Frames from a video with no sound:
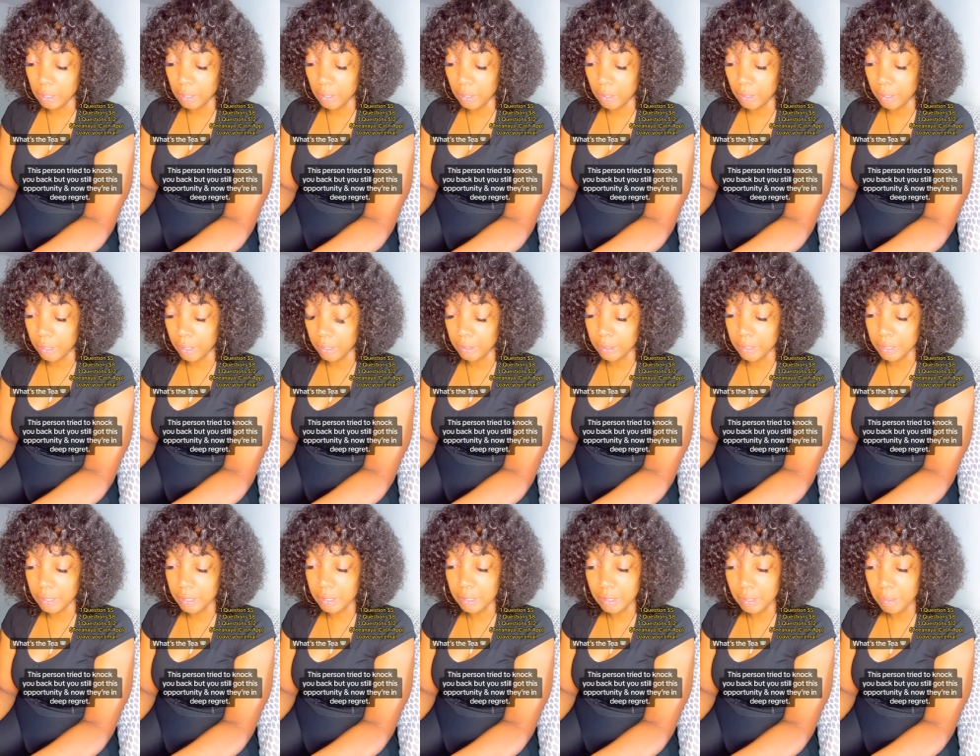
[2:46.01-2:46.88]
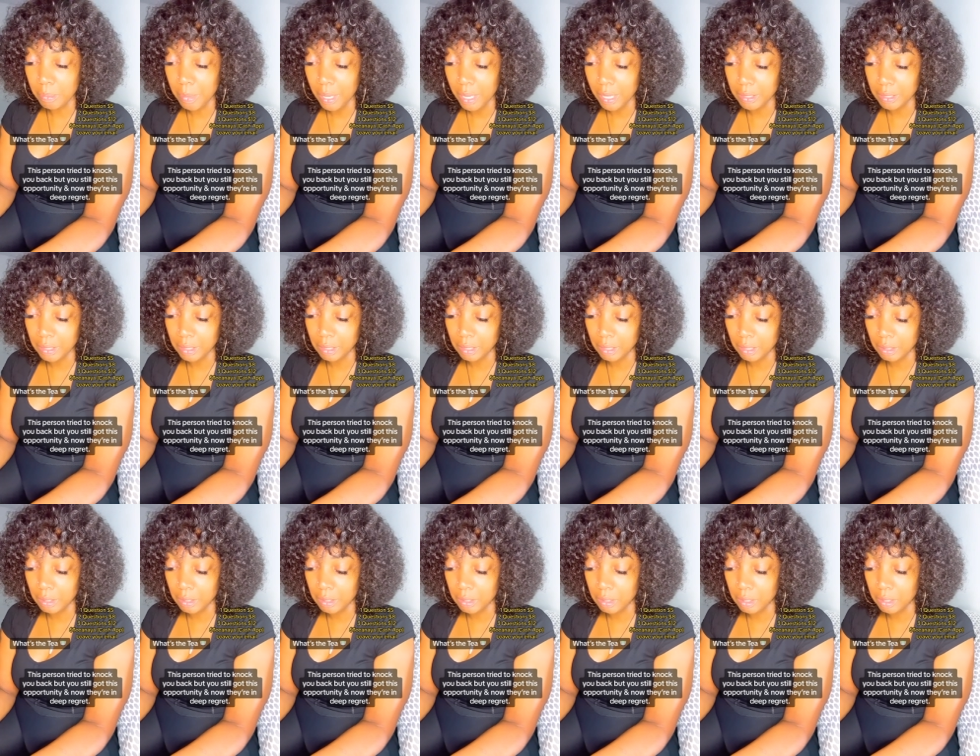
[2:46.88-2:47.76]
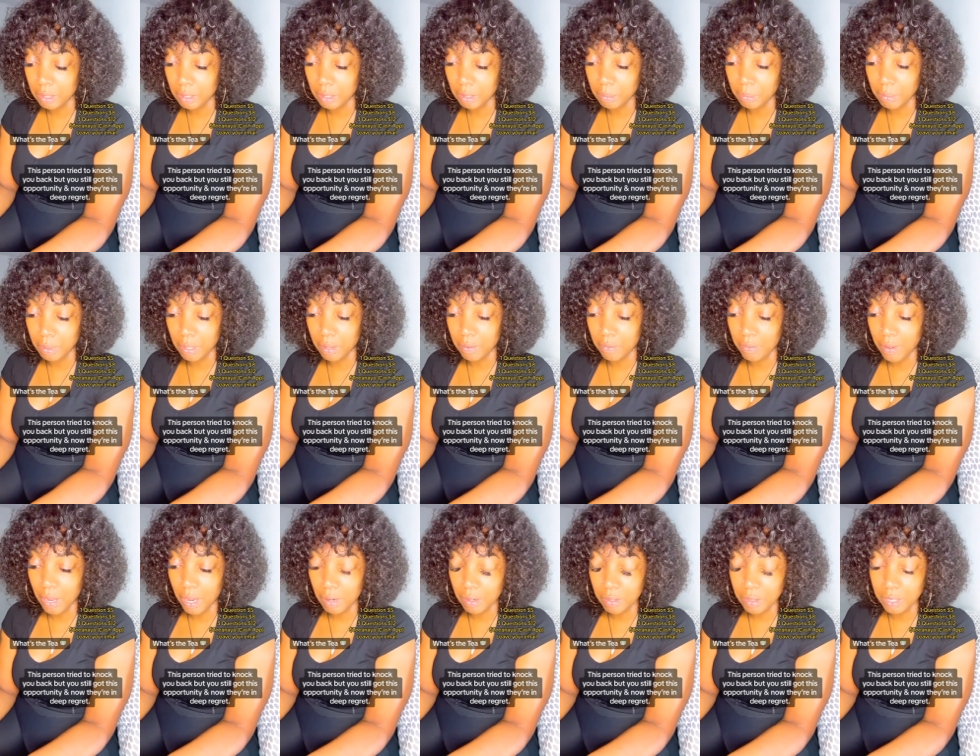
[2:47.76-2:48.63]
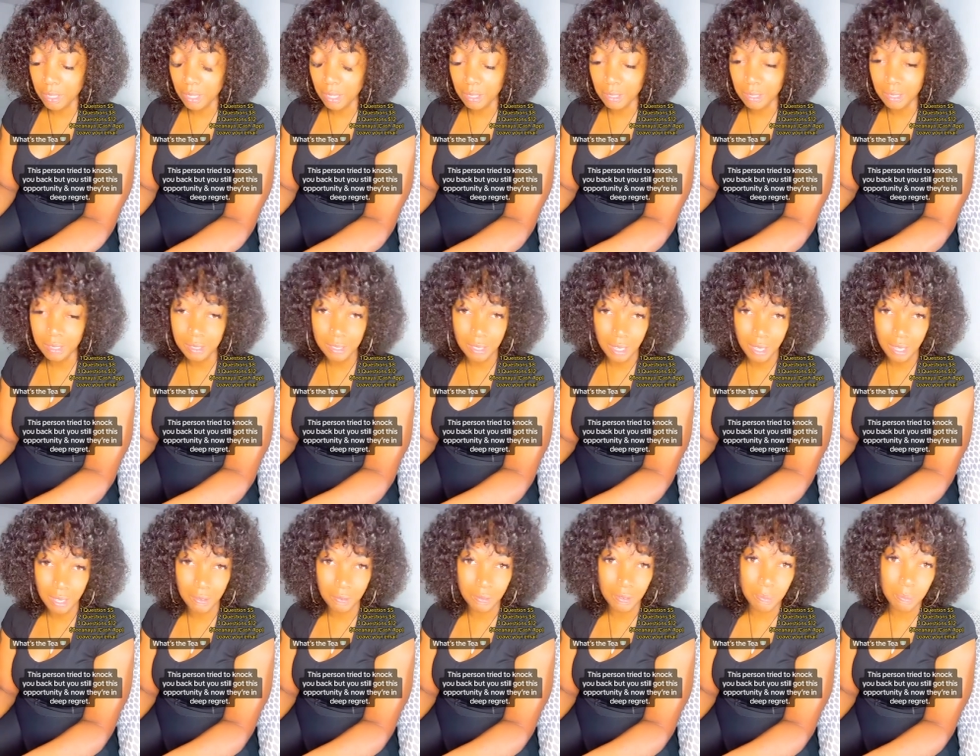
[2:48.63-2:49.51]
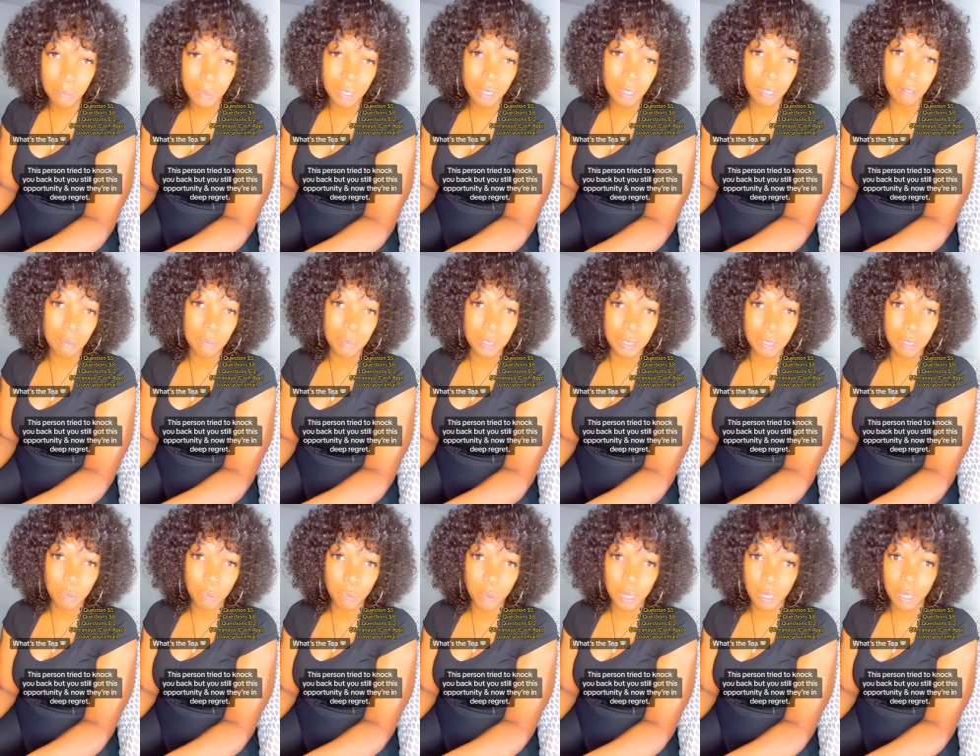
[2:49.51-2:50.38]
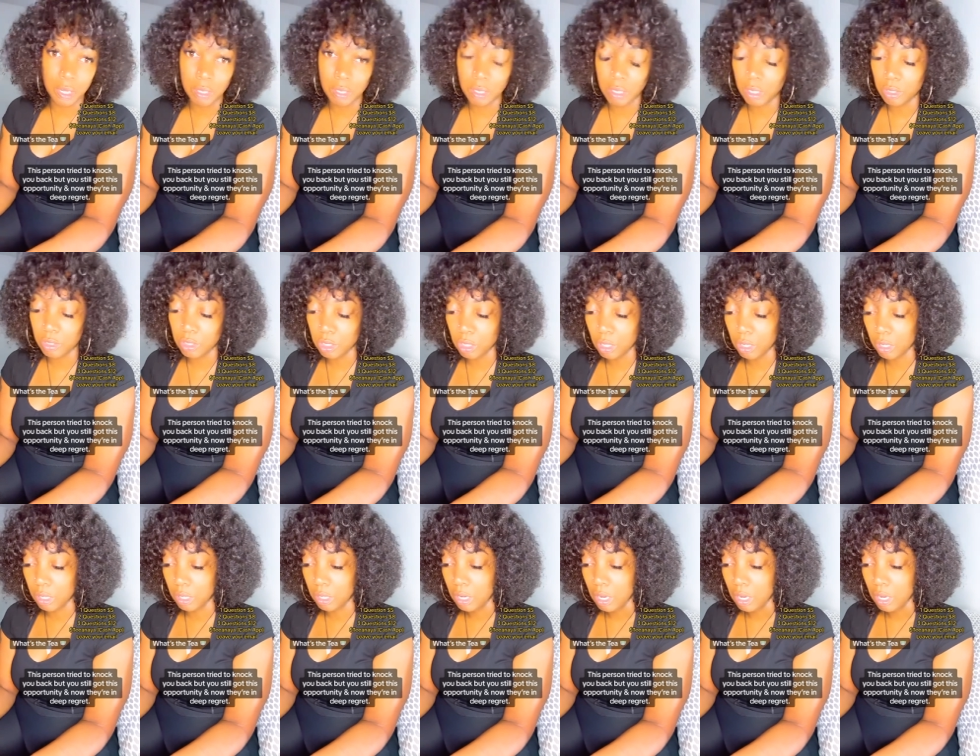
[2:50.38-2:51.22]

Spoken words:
All right, this is a masculine energy. Could be a fire sign. Doesn't have to be. It could be somewhere in their chart.